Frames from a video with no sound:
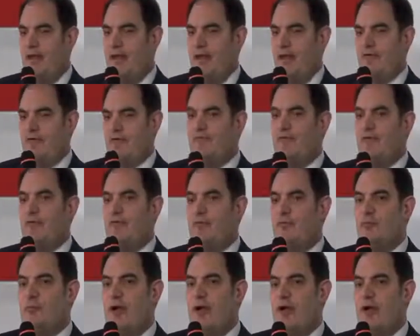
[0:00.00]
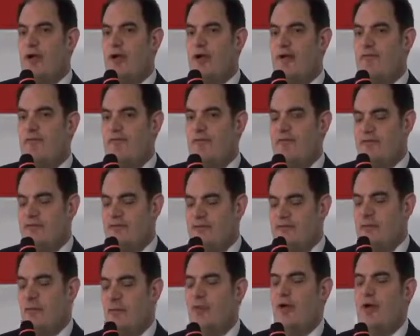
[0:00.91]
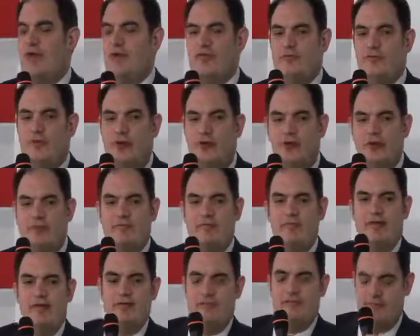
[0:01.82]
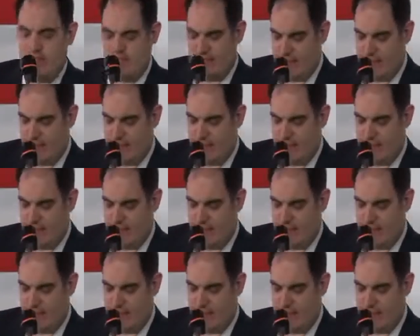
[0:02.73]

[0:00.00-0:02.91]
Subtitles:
The first part of this so-called smart defense